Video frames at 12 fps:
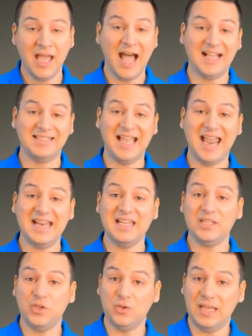as
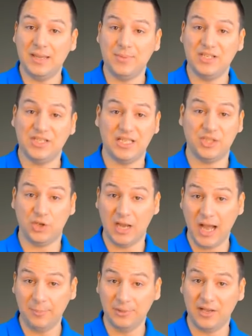any new image that you
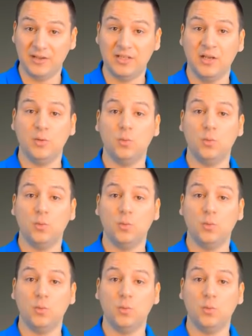upload